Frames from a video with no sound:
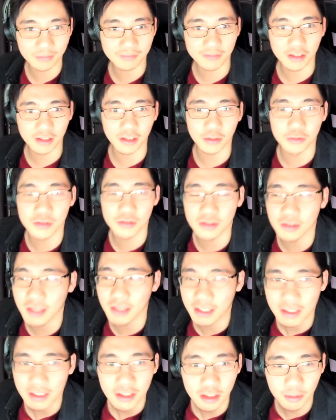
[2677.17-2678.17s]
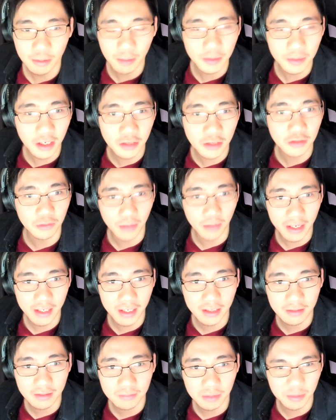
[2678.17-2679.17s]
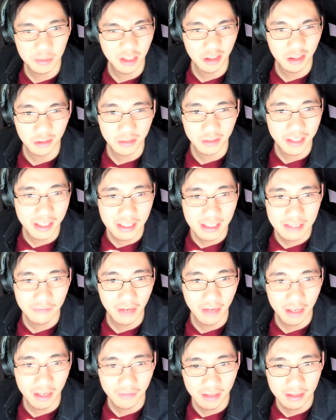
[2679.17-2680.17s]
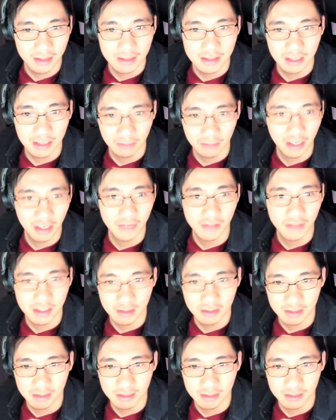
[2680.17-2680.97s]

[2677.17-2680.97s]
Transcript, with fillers: closer like you're probably underwriting probably 3x 5x like 5x